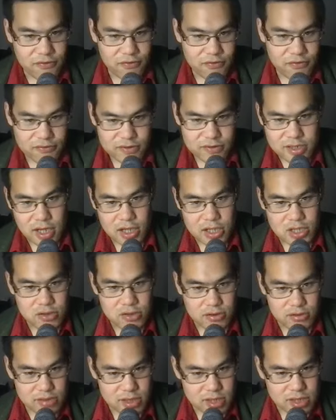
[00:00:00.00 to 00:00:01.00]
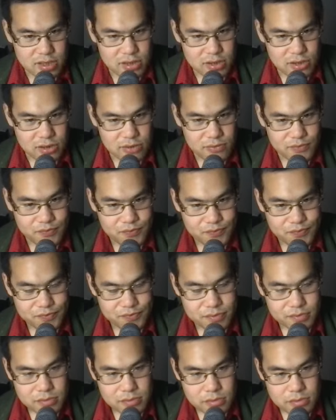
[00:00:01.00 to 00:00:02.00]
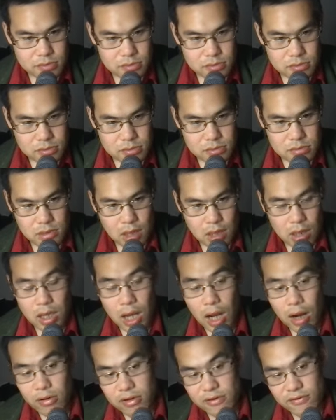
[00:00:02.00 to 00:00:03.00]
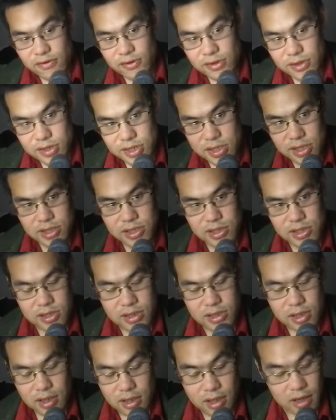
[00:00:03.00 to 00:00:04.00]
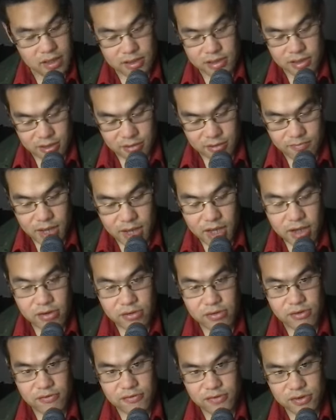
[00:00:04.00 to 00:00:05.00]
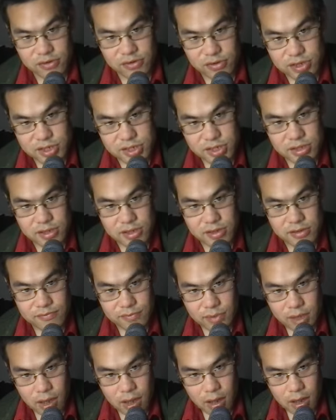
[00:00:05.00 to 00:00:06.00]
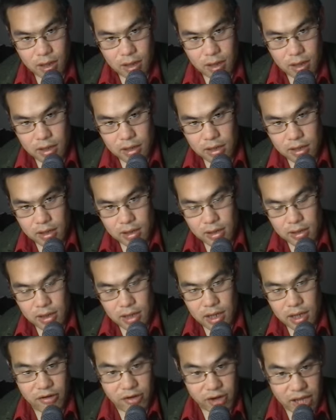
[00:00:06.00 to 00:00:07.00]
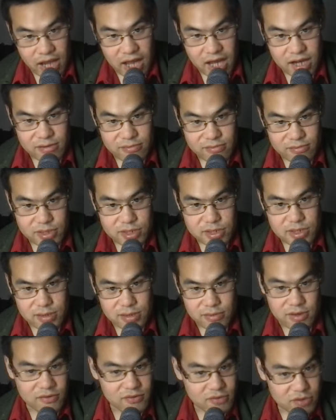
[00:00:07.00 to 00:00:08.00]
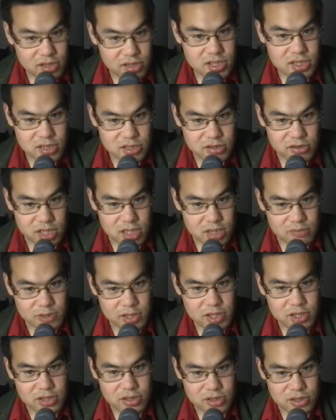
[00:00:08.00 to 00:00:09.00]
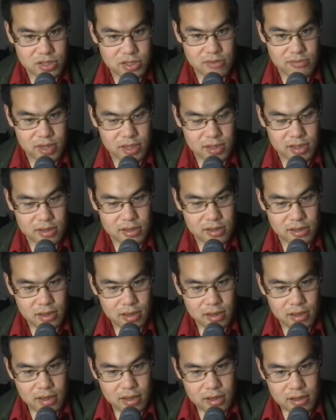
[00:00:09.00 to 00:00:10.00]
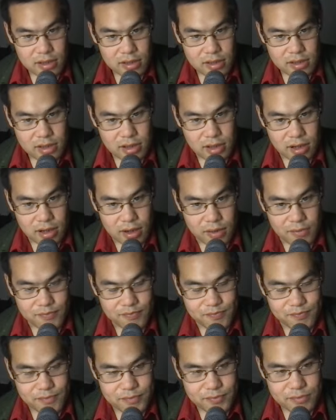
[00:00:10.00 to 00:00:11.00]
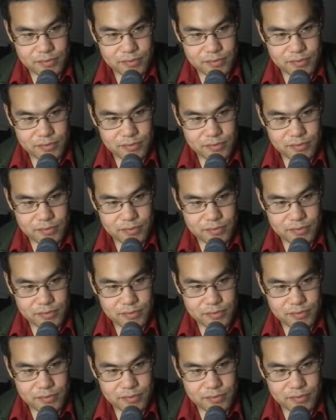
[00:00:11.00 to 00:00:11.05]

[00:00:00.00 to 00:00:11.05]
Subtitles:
sanctuary city. And now even the mayor of New York City Eric Adams. I mean, if you listen to his speeches, I mean, um,